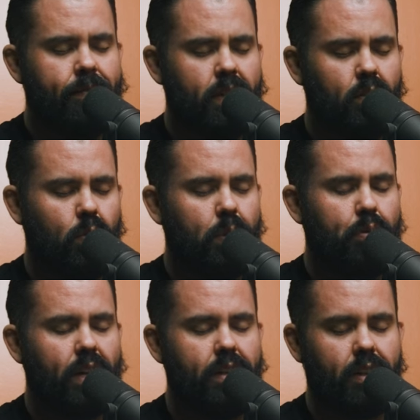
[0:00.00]
Lord, we
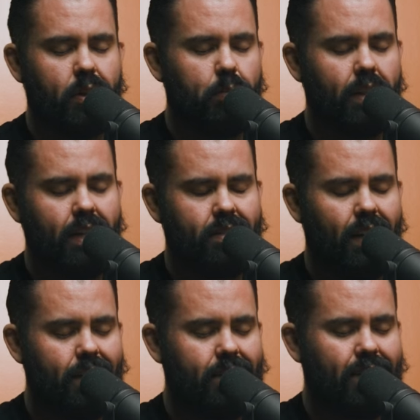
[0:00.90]
pray that you'll bless
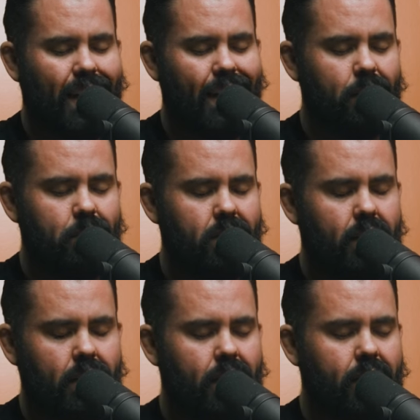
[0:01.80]
Isaac Adams
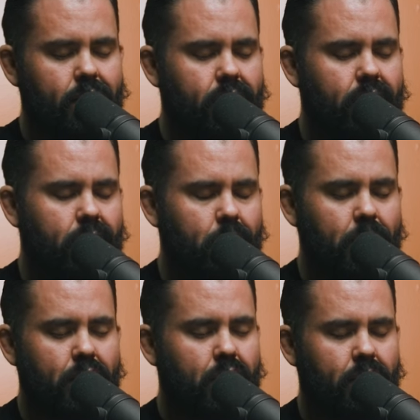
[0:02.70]
in his
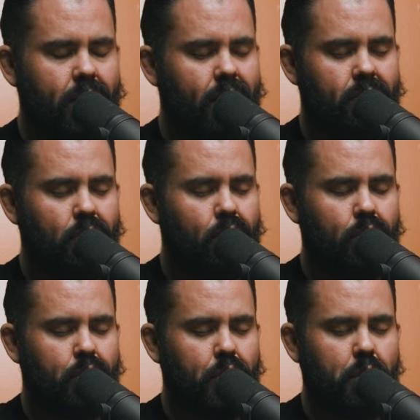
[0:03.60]
ministry as a
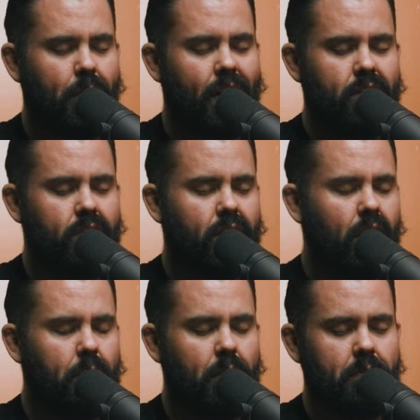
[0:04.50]
local church pastor.
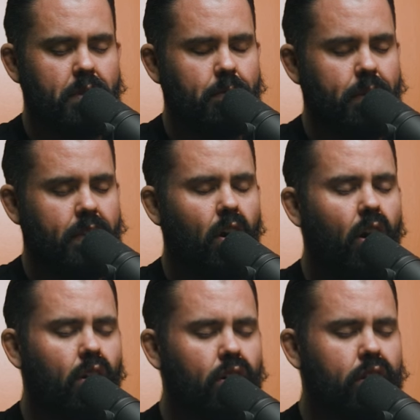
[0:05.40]
Help him to be
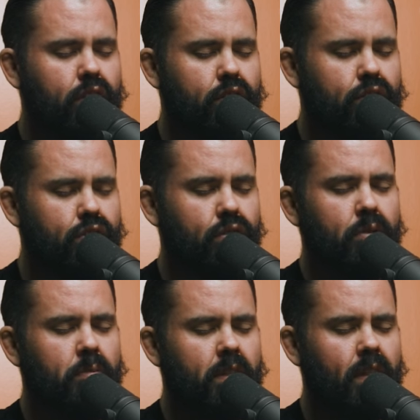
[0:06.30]
all
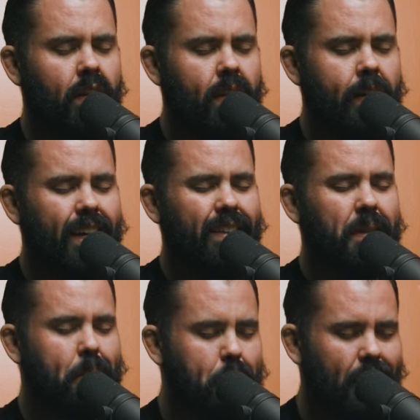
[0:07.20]
consumed in
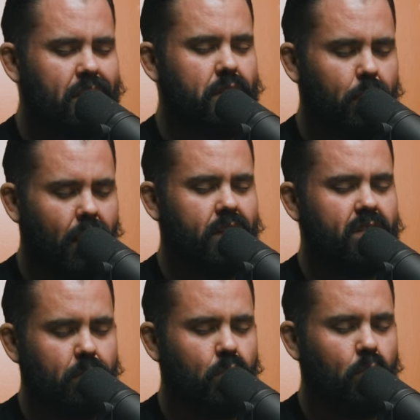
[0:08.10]
the best
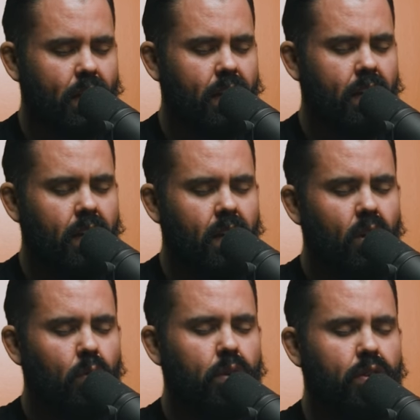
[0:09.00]
possible way
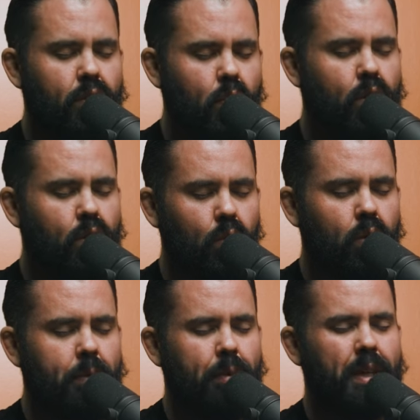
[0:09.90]
with your
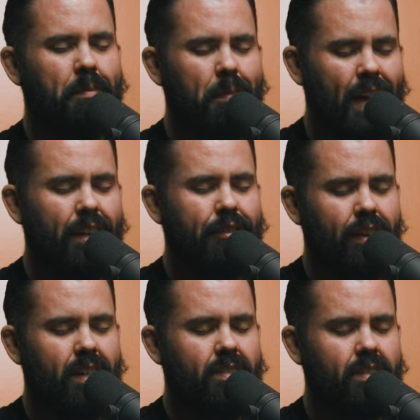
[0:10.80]
glory being
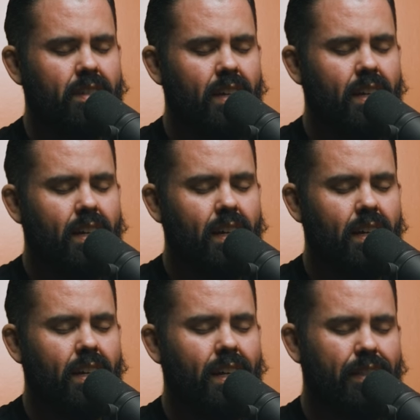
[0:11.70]
manifest
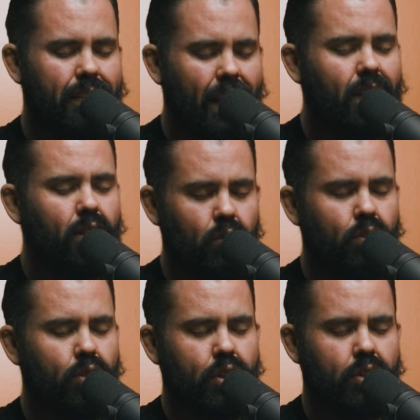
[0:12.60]
uh, in that
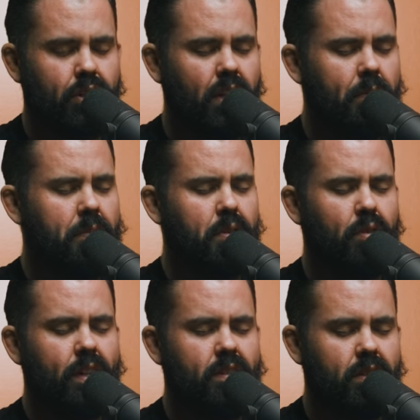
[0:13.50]
local church. Help him to
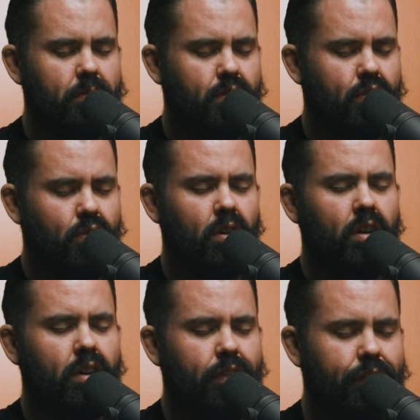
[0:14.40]
raise up
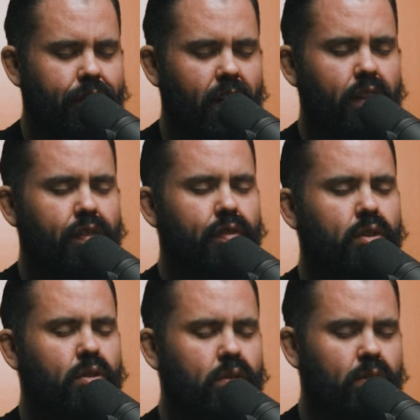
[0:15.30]
strong,
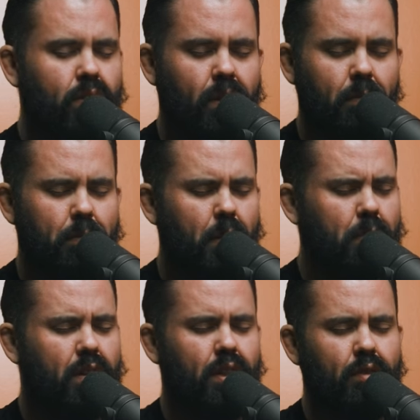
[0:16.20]
faithful, uh,
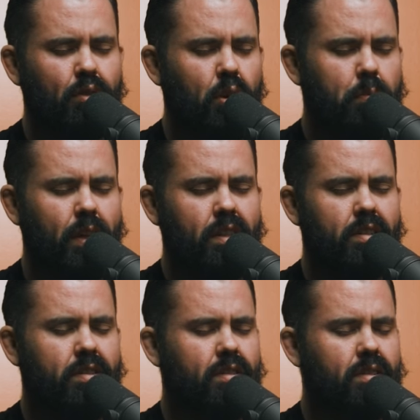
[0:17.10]
biblically
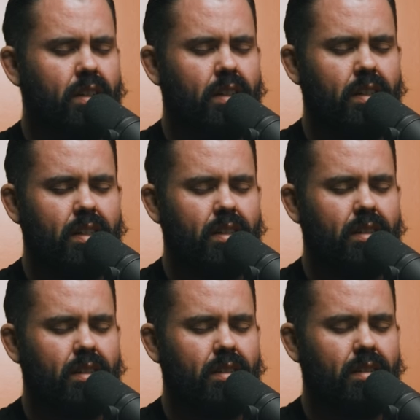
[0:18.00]
robust, uh,
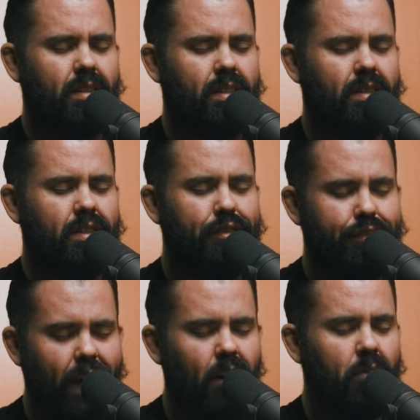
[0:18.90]
uh
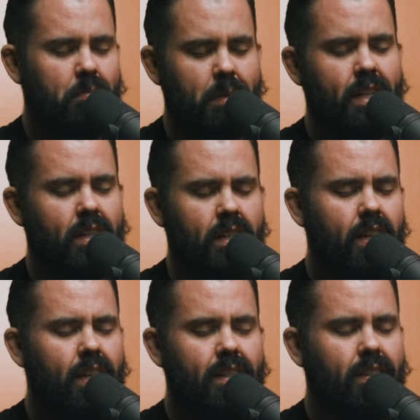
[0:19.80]
devout men
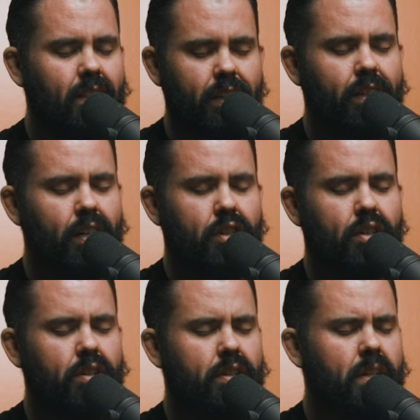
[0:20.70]
to lead that
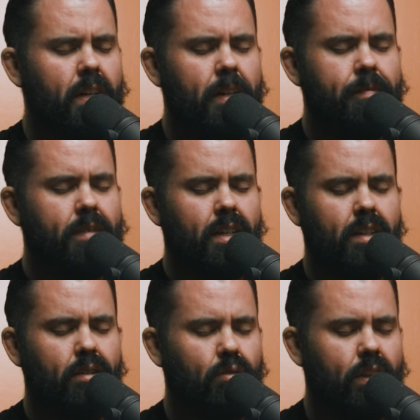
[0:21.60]
church. Mm -hmm.
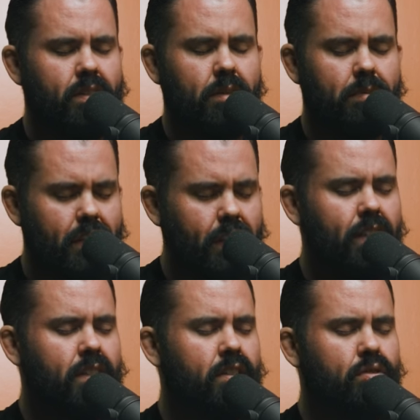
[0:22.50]
Uh, raise up
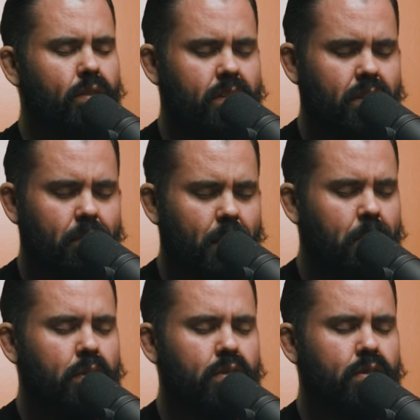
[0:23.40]
deacons, raise up
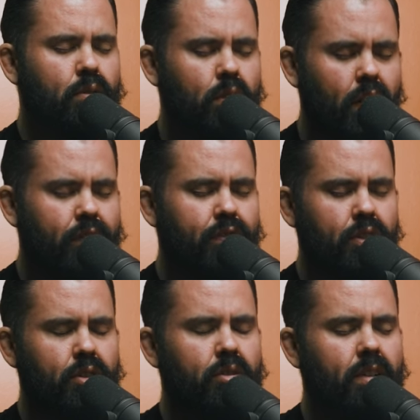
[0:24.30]
members who love you